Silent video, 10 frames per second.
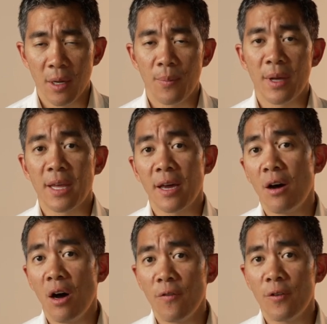But they
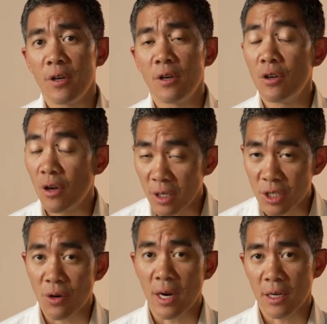are often not
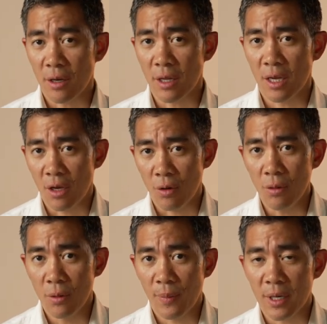striking on the
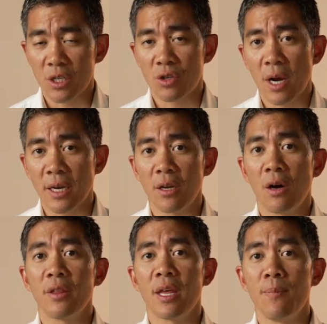heel, but are striking
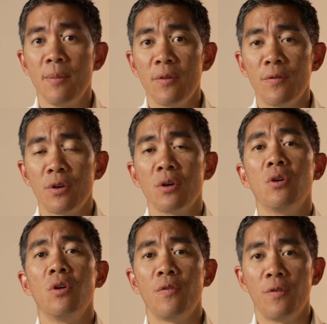on their midfoot
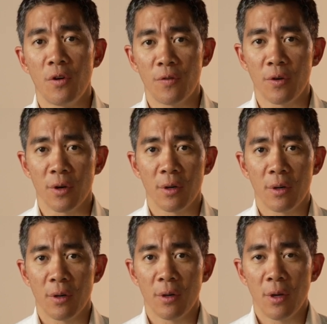or forefoot.
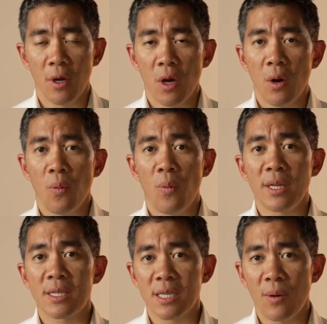
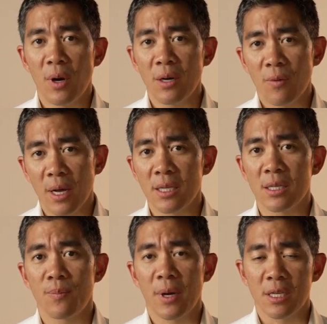When someone
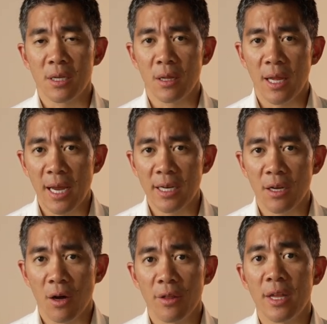runs by
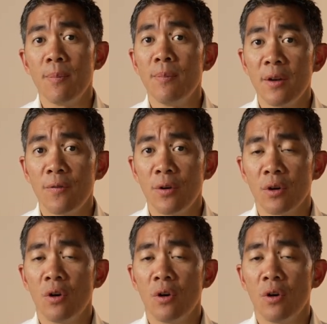landing on their midfoot